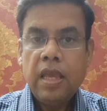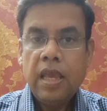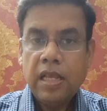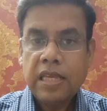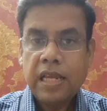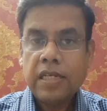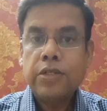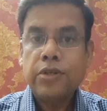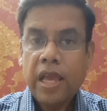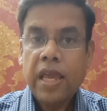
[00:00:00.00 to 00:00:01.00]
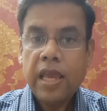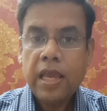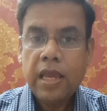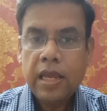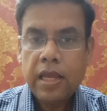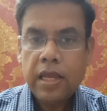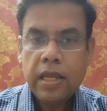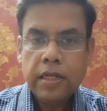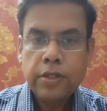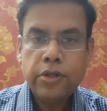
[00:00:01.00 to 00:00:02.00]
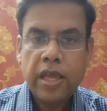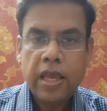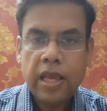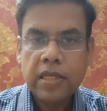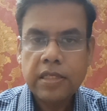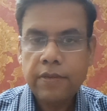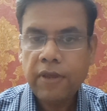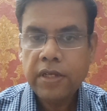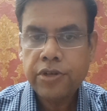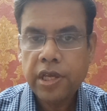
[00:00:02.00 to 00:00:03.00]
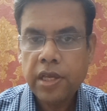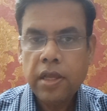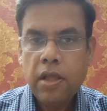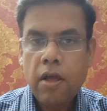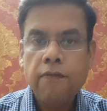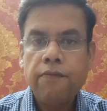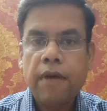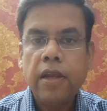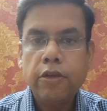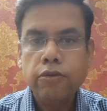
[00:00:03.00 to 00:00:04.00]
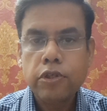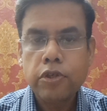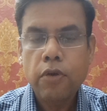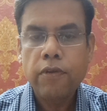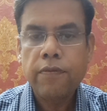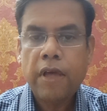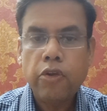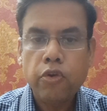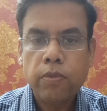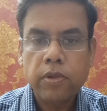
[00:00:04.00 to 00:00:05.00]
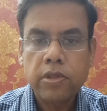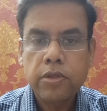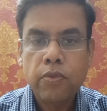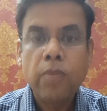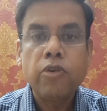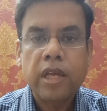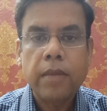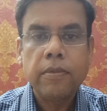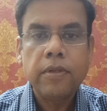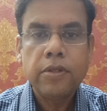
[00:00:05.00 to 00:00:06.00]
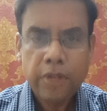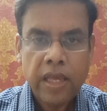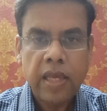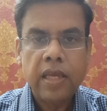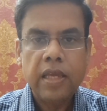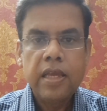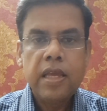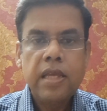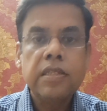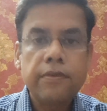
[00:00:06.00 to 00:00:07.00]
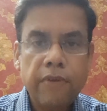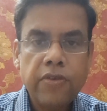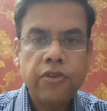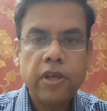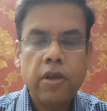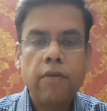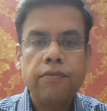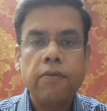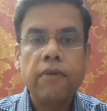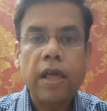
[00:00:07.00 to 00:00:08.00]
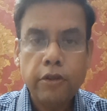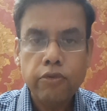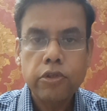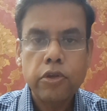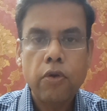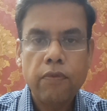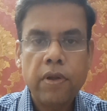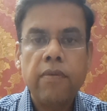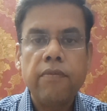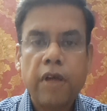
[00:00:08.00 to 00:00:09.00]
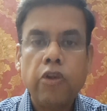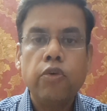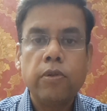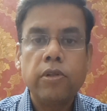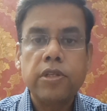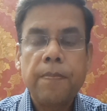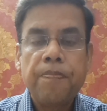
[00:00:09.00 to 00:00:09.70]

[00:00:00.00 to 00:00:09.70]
He said, Today is the victory of values over valuables." One more time. Today is the victory of values over valuables.